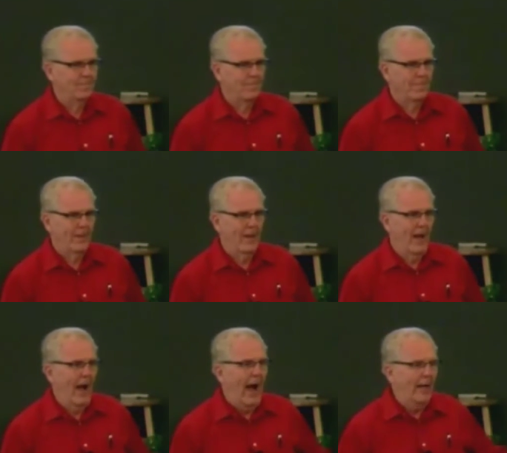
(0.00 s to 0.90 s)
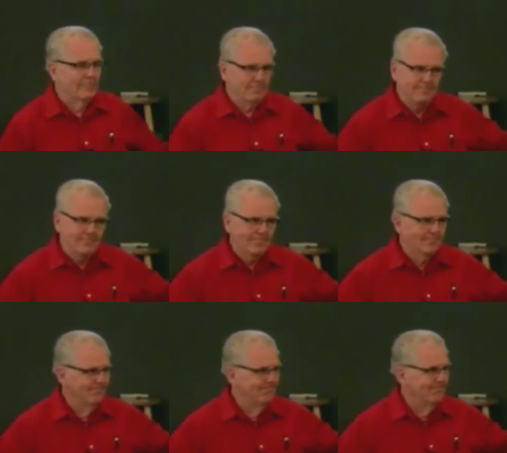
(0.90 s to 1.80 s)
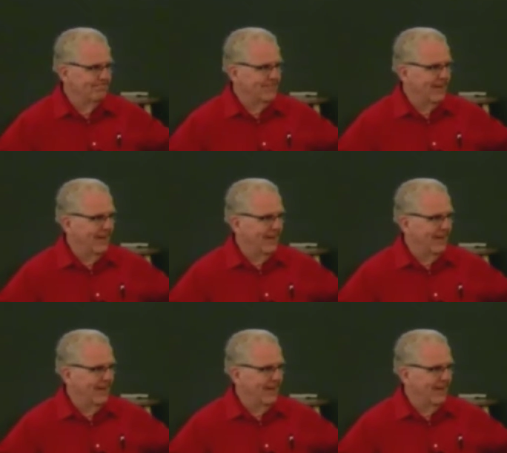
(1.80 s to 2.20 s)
No one is speaking in this clip.